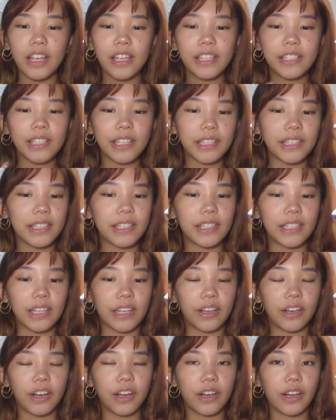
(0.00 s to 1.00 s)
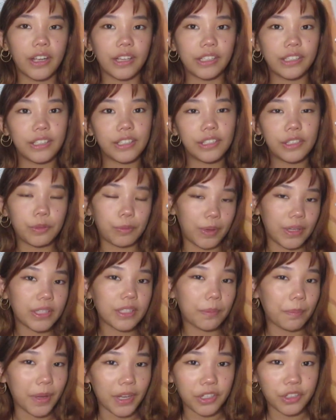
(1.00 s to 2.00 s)
sincere and sweet
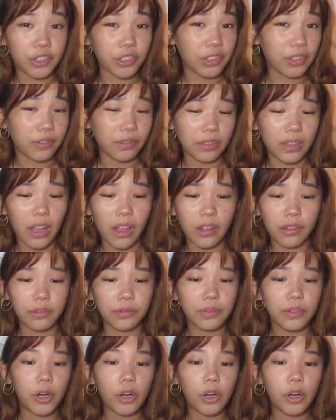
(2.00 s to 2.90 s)
depiction of love.